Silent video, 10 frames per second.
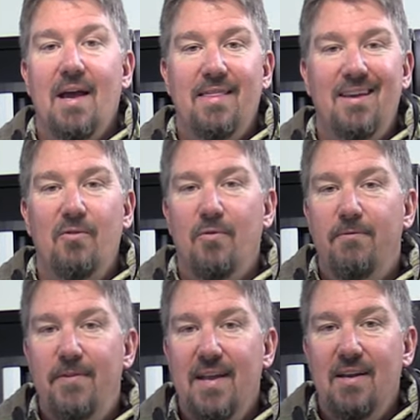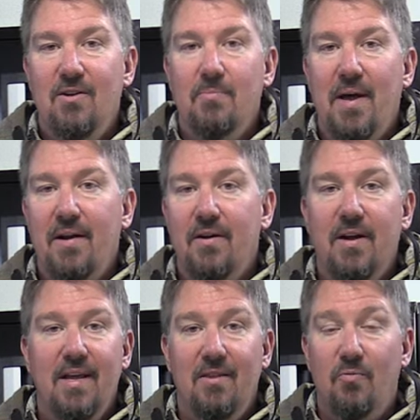I think it would fit in here
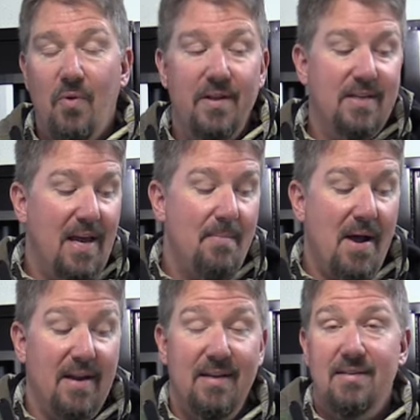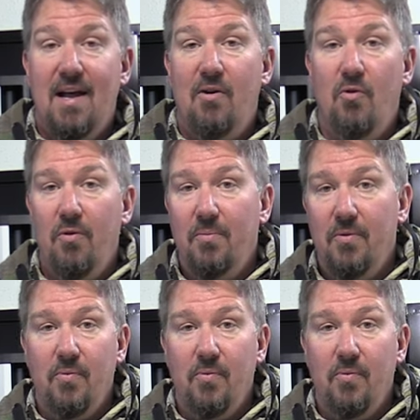better, and the runtime on it is not horrible.